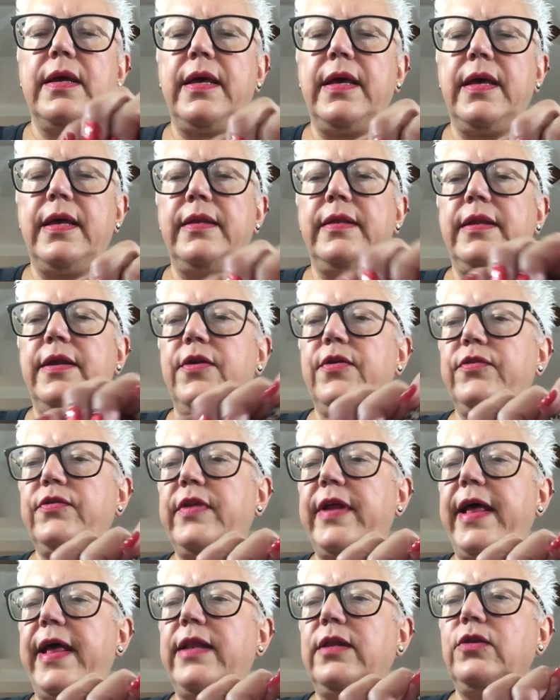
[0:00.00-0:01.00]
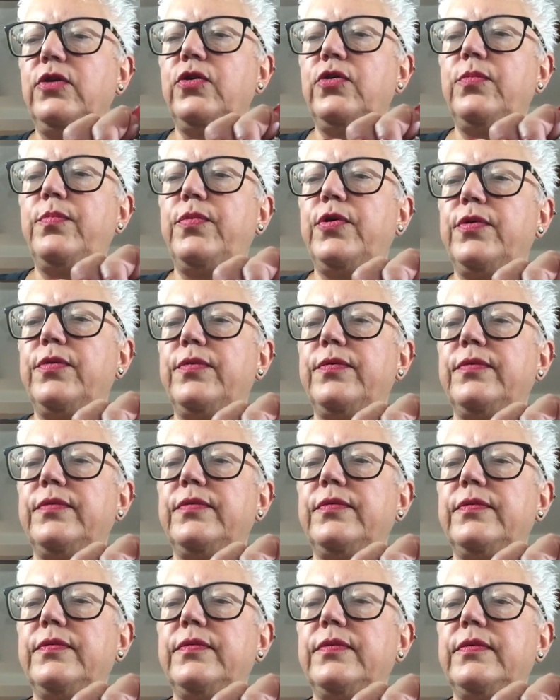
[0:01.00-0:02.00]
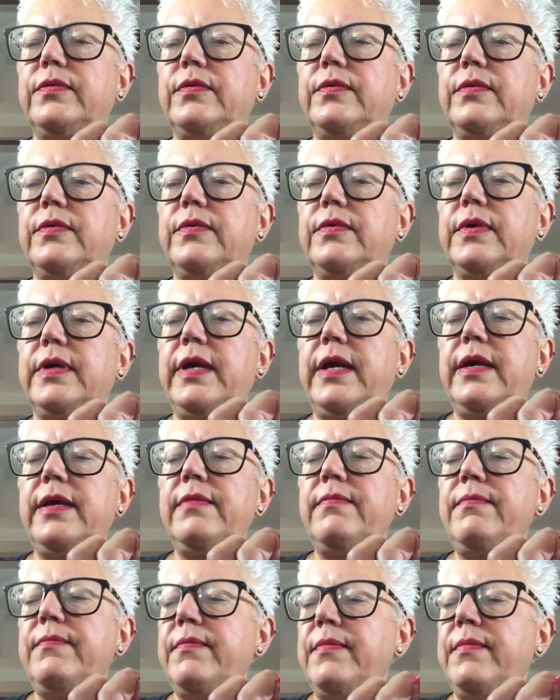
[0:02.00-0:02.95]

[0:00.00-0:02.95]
And there's that loop. Okay.